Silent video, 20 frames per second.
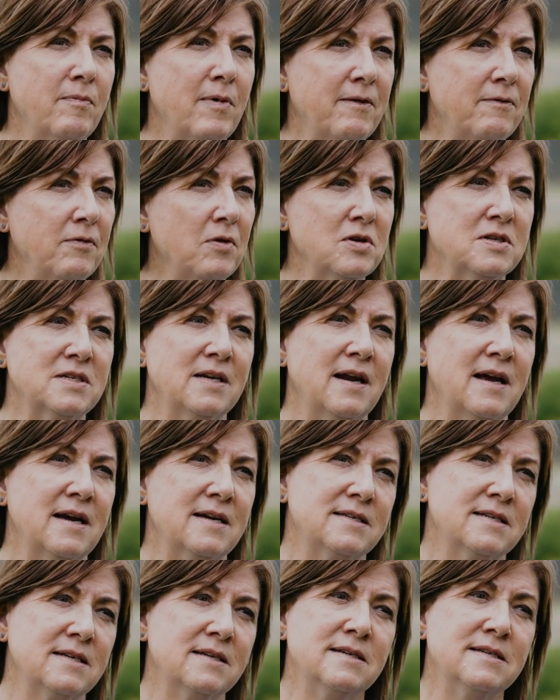of my
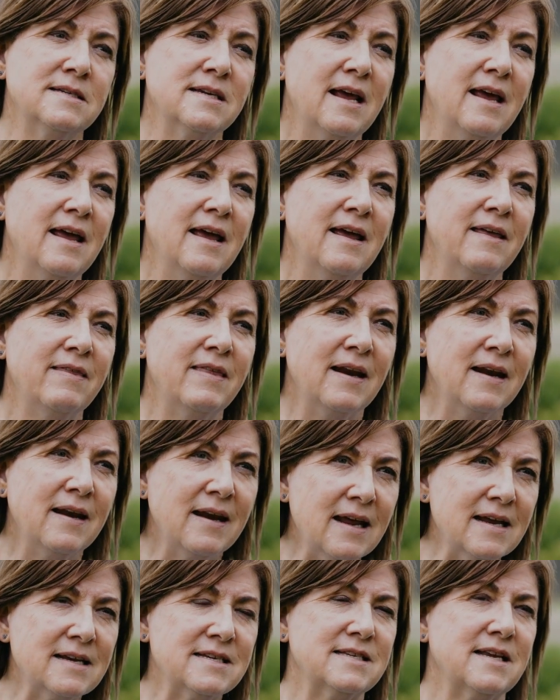fertilizers, the
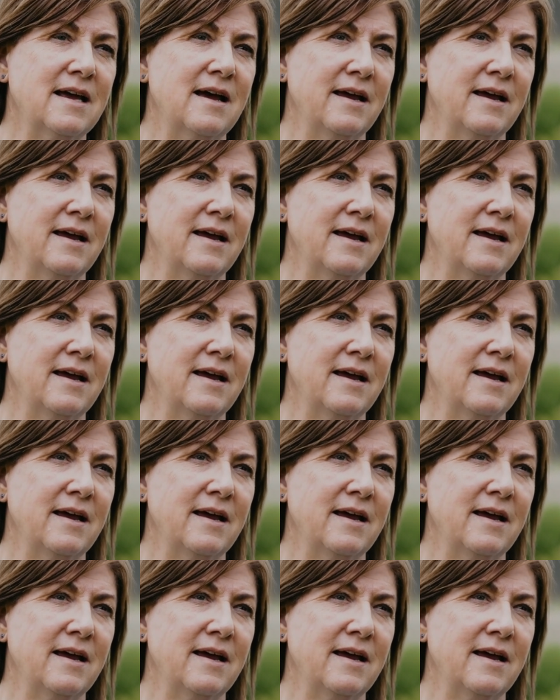less